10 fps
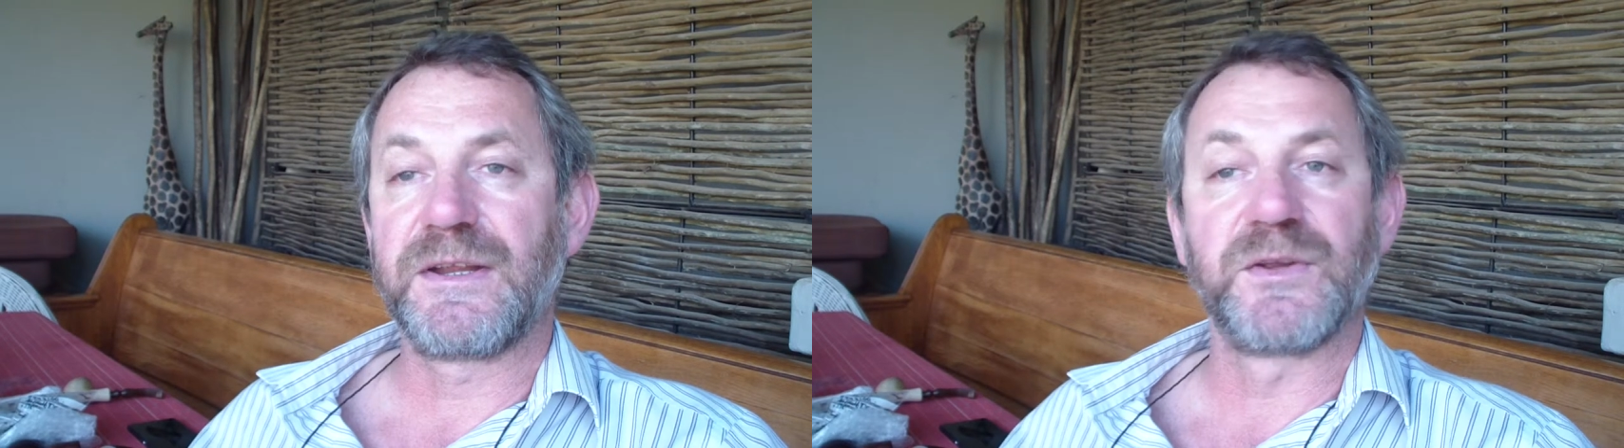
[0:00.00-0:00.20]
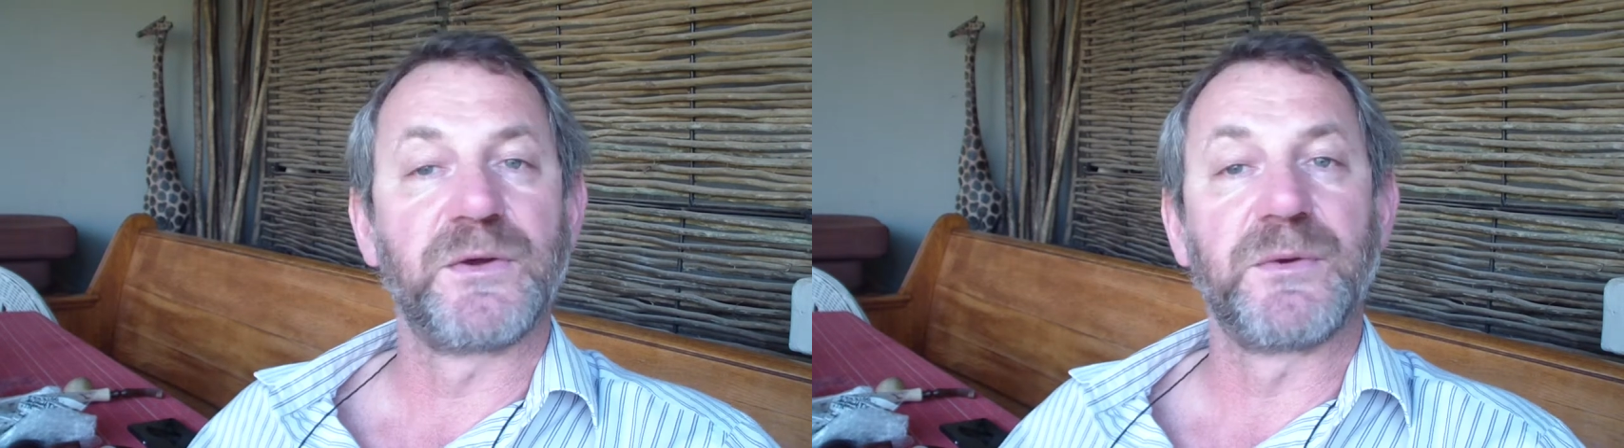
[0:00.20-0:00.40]

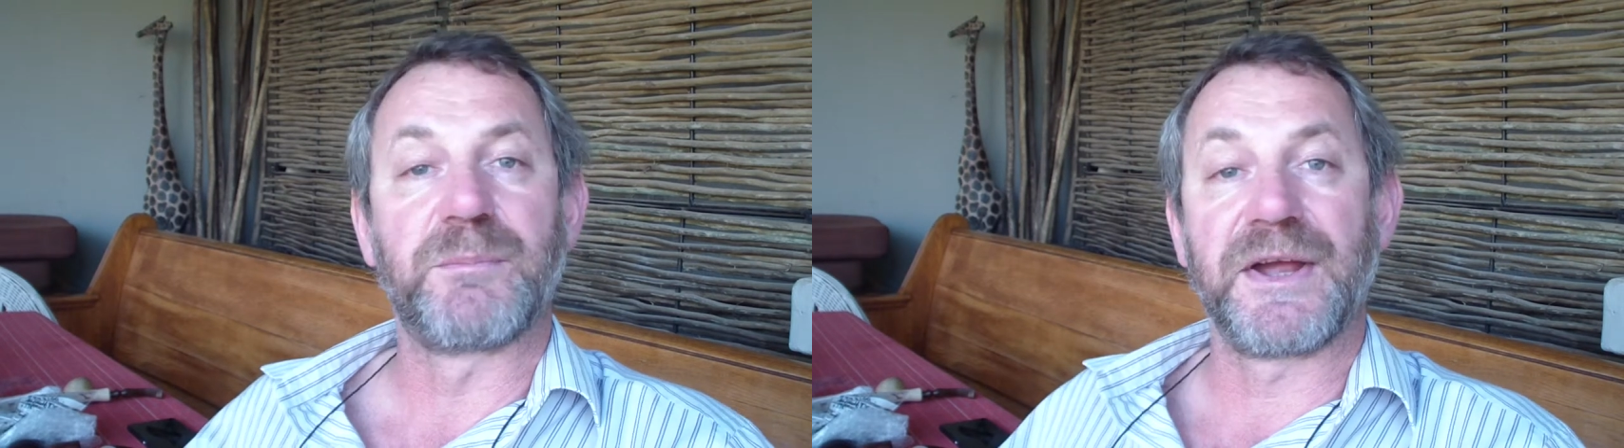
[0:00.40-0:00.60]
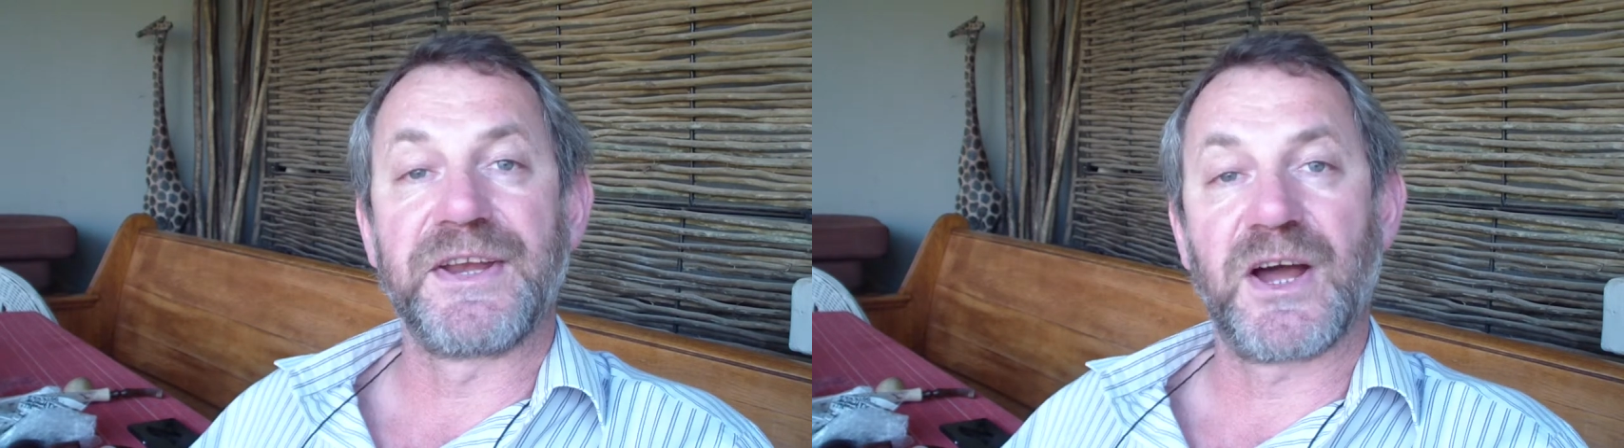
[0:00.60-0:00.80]
You
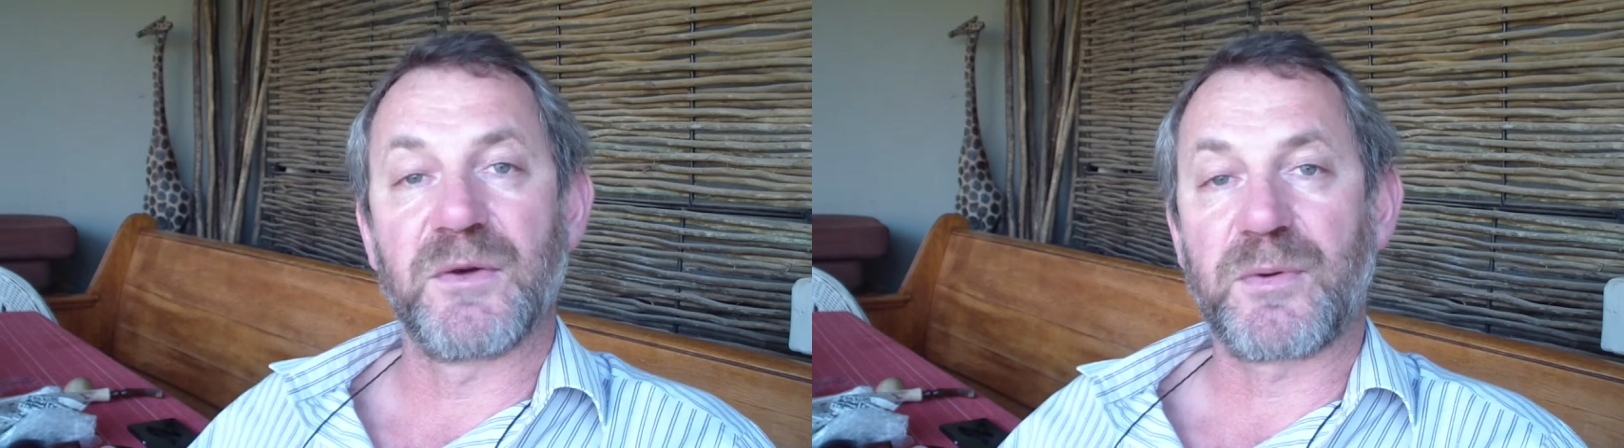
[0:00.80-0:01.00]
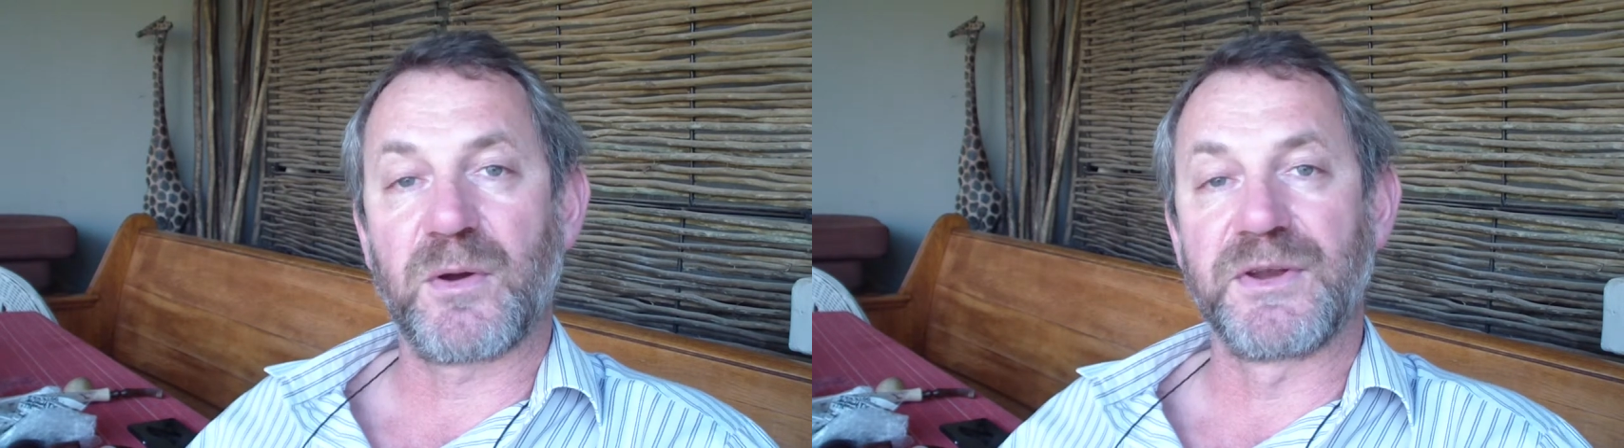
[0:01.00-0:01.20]
by now
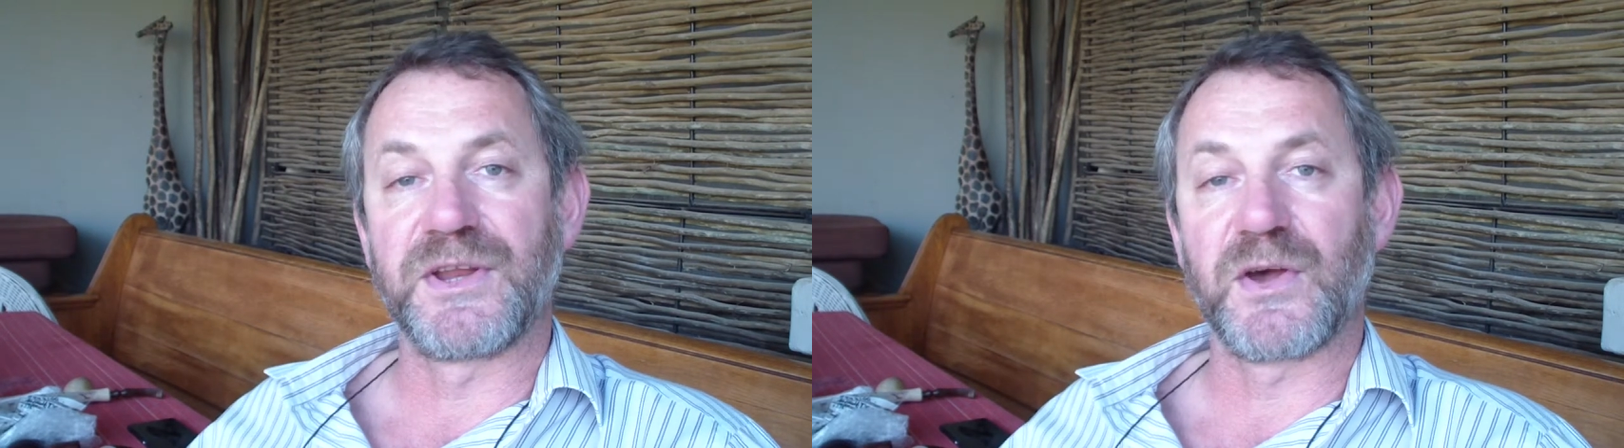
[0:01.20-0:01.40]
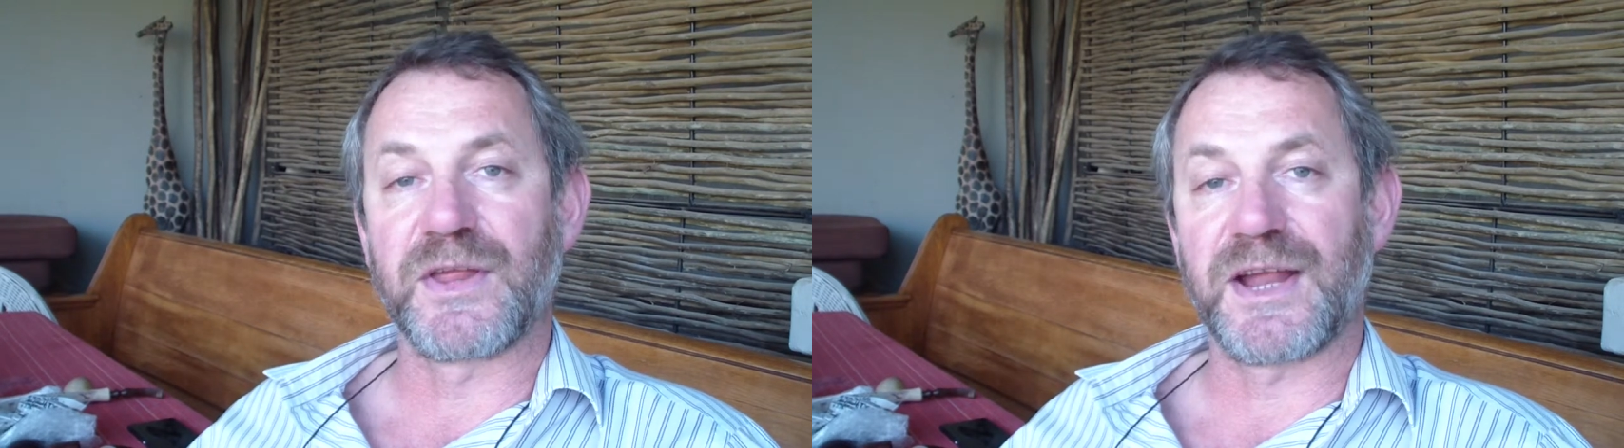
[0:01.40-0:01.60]
probably
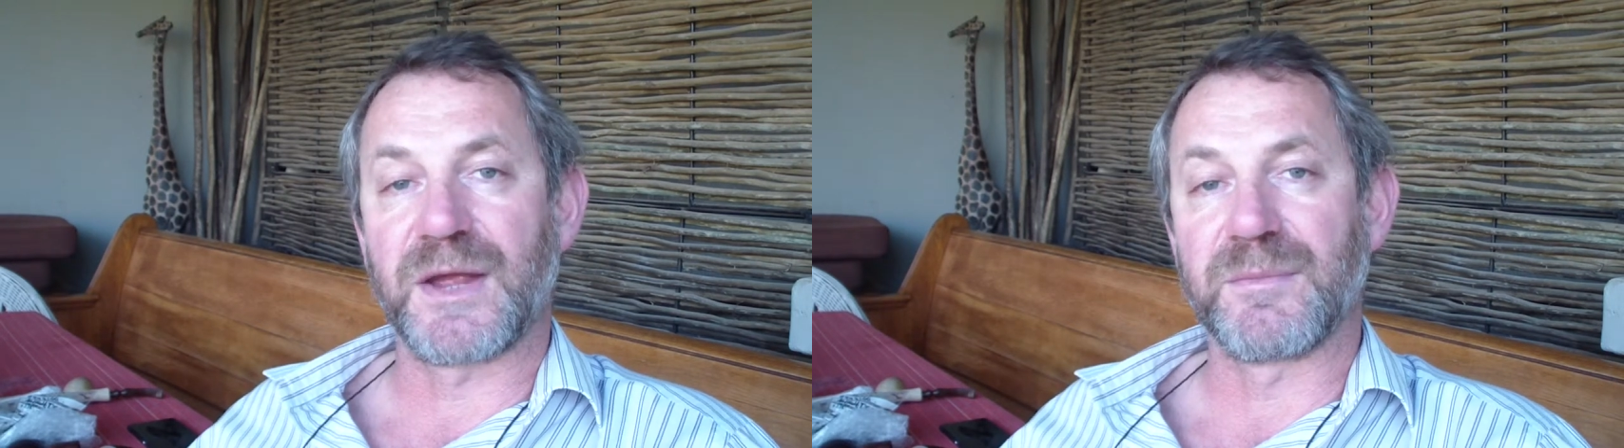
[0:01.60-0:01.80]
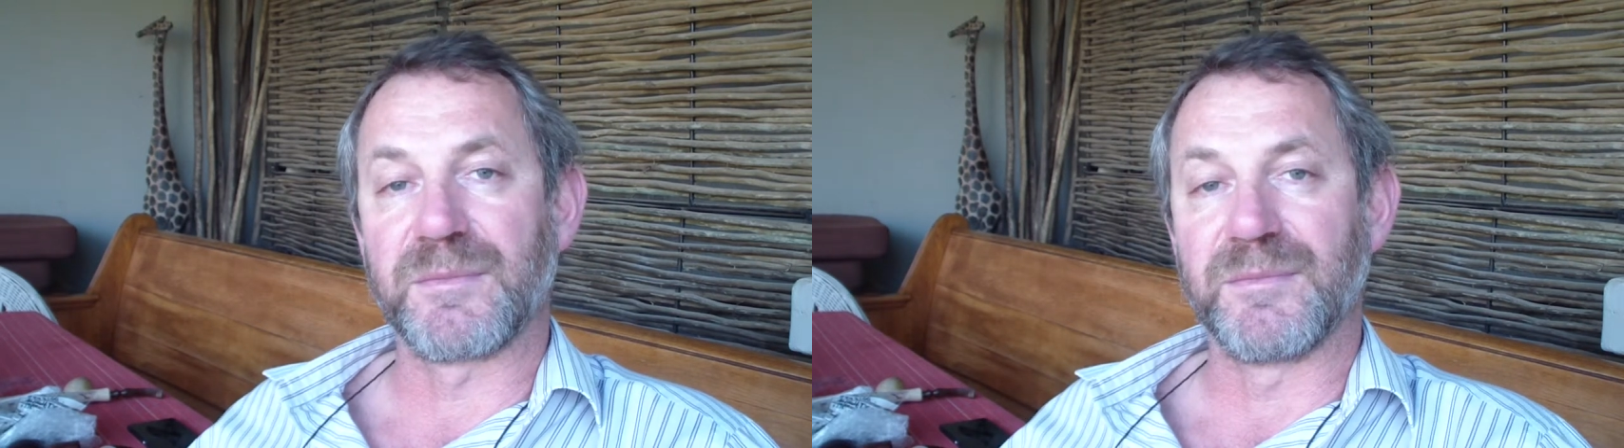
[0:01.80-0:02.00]
know that
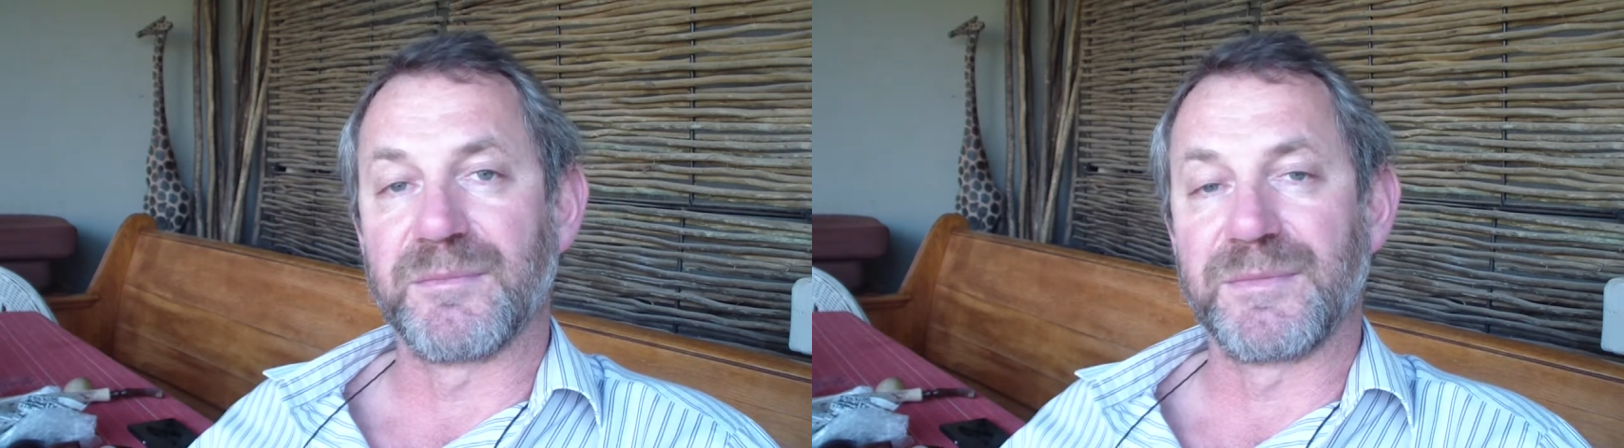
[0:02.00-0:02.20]
I'm